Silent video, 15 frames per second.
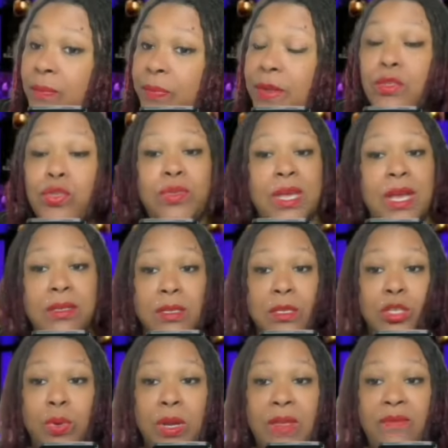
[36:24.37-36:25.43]
of
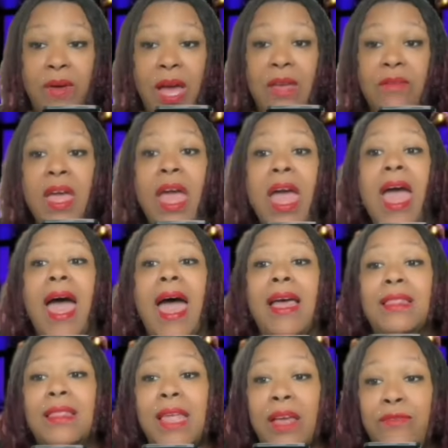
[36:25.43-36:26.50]
2025, I
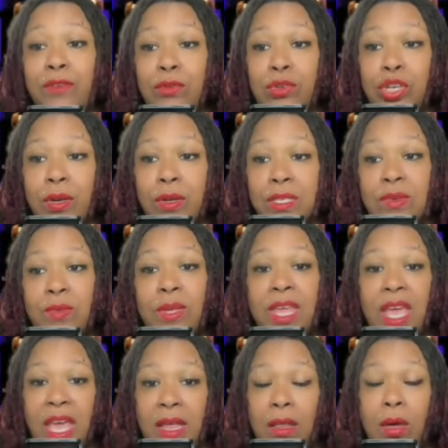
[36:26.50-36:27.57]
left New Jersey with
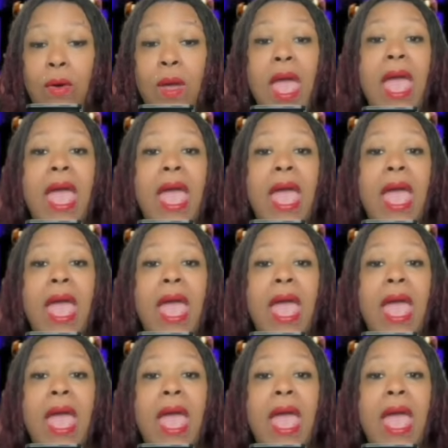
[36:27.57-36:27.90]
Halo